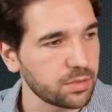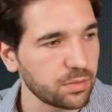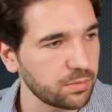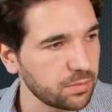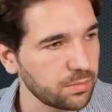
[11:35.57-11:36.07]

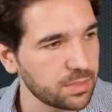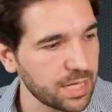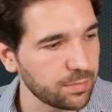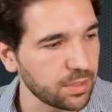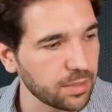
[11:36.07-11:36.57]
So
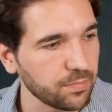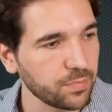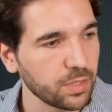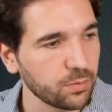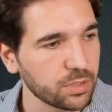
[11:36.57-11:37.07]
same thing.
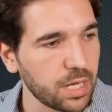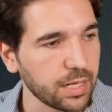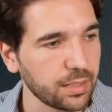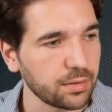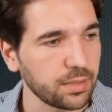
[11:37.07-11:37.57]
We're
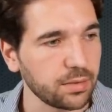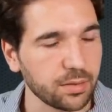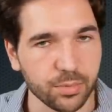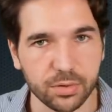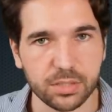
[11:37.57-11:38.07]
talking the
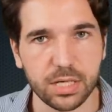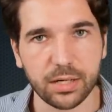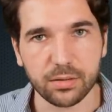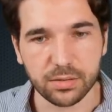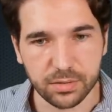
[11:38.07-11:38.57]
Bernie
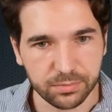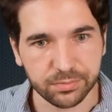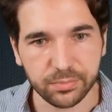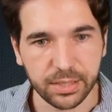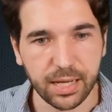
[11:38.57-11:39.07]
Sanders
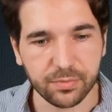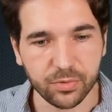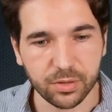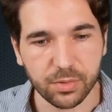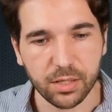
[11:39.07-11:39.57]

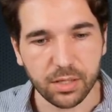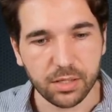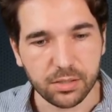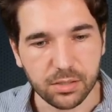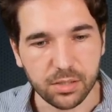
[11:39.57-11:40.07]
platform,
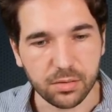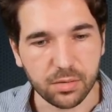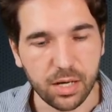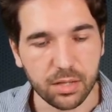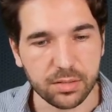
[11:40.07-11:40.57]

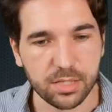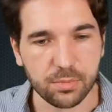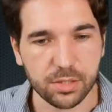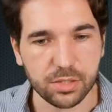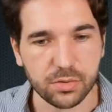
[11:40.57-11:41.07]
so all the
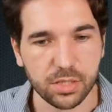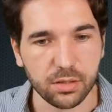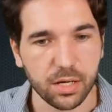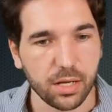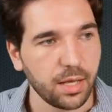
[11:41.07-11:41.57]
same issues here.